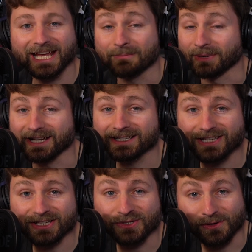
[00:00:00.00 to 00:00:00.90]
but it is
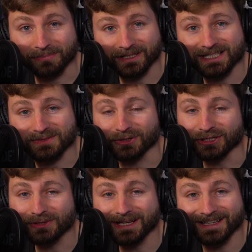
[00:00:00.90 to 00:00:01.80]
also a place where
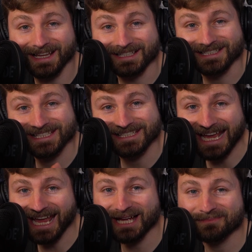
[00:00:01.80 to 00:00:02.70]
you can get
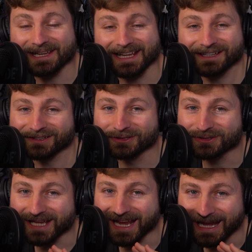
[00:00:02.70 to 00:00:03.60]
scammed and
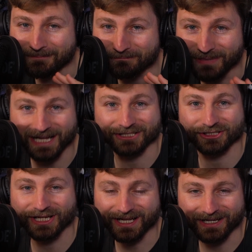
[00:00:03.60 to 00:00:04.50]
lose a
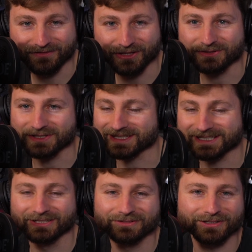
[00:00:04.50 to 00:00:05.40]
bunch of those
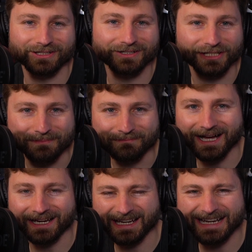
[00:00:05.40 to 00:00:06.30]
silver,
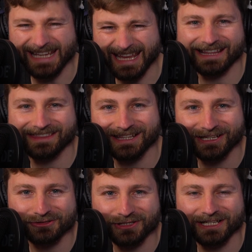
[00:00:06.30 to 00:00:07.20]
commodities, anything that
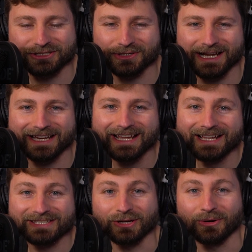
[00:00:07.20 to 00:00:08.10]
you're trying to trade.
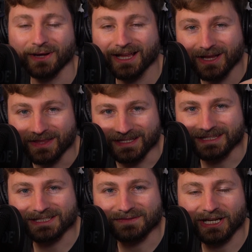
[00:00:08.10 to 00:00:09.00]
So
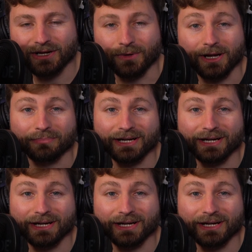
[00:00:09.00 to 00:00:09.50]
in this video, we're going to break